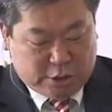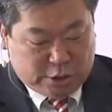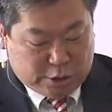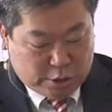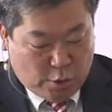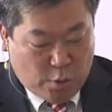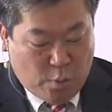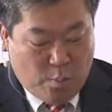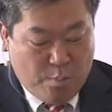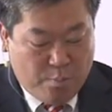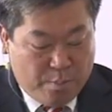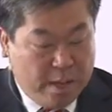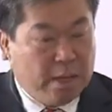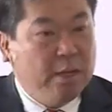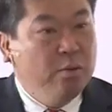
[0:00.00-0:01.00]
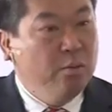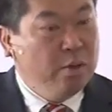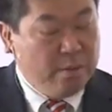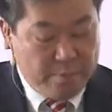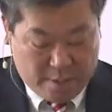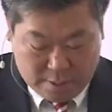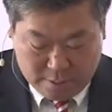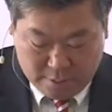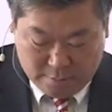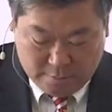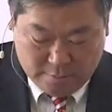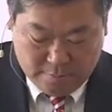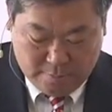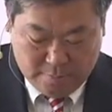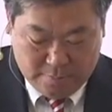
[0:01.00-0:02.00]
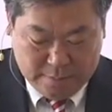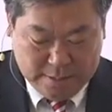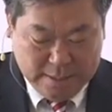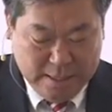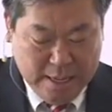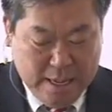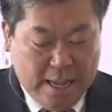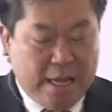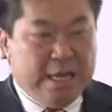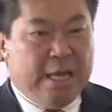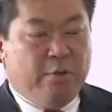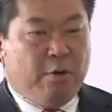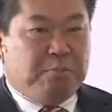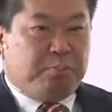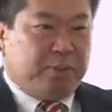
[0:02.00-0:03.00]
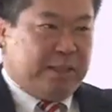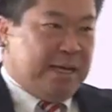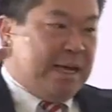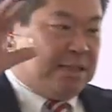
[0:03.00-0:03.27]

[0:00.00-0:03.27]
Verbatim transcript: so many women. And he would place